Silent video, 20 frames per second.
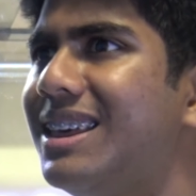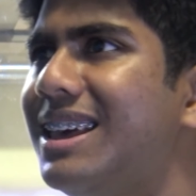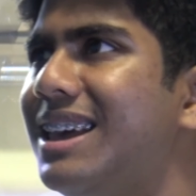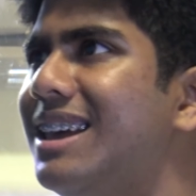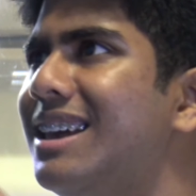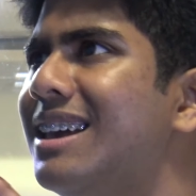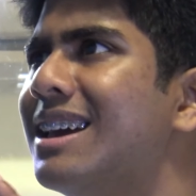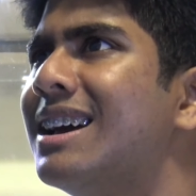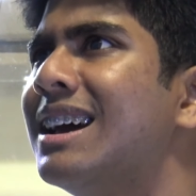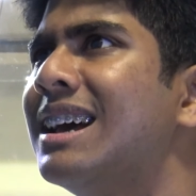
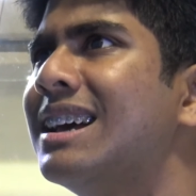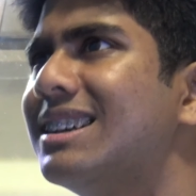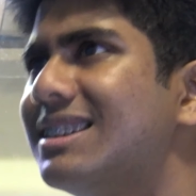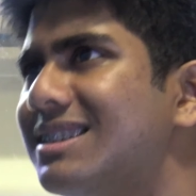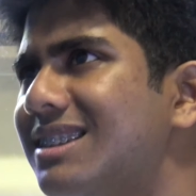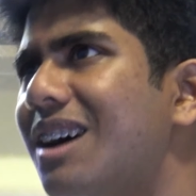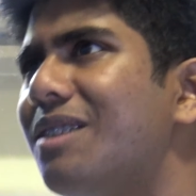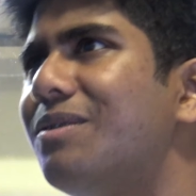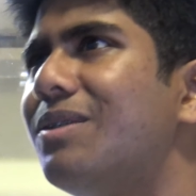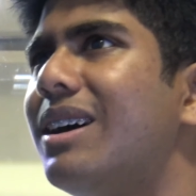the
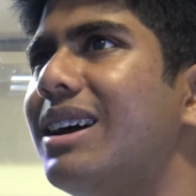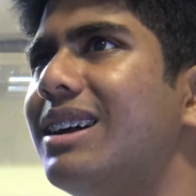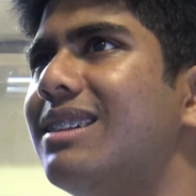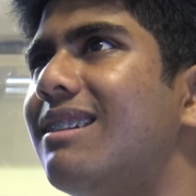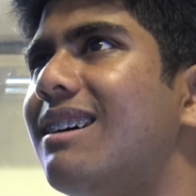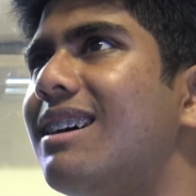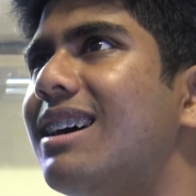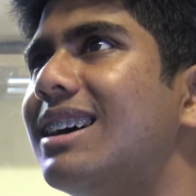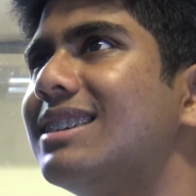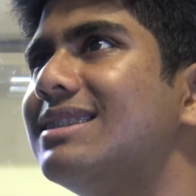starfire
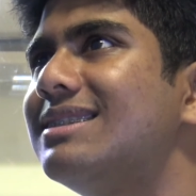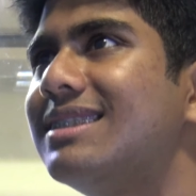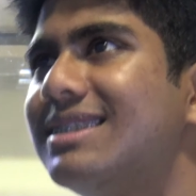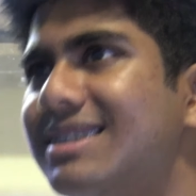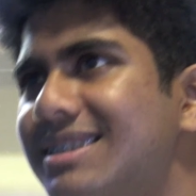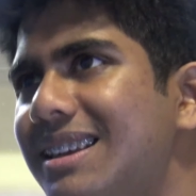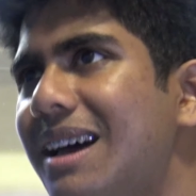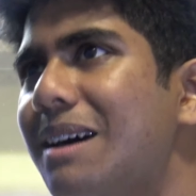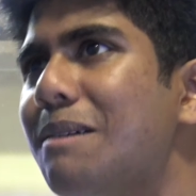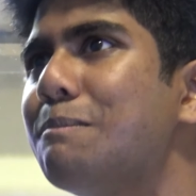glass, the
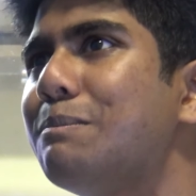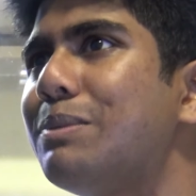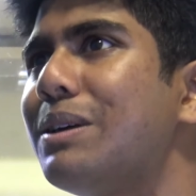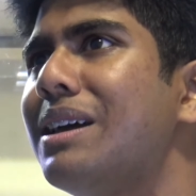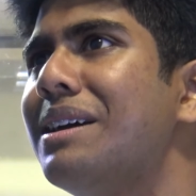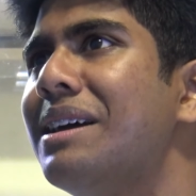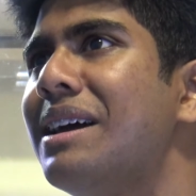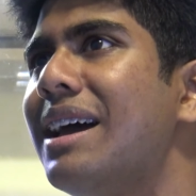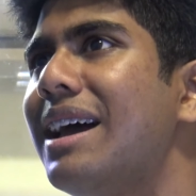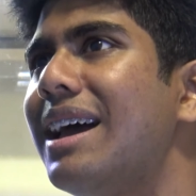sump,
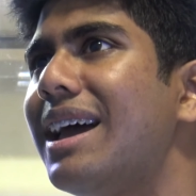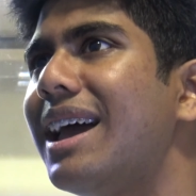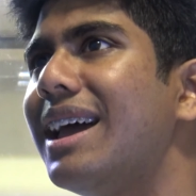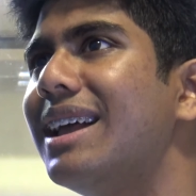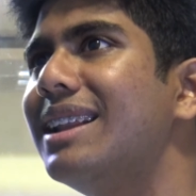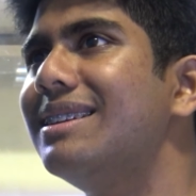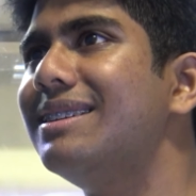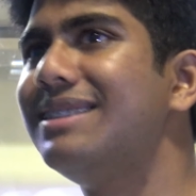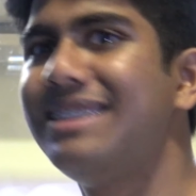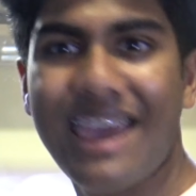
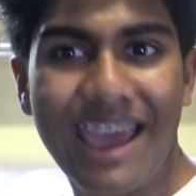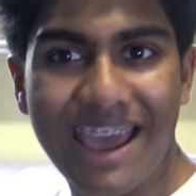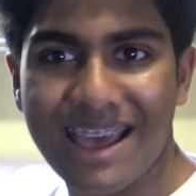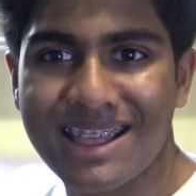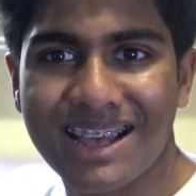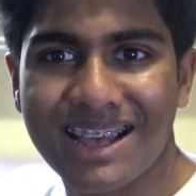and yeah,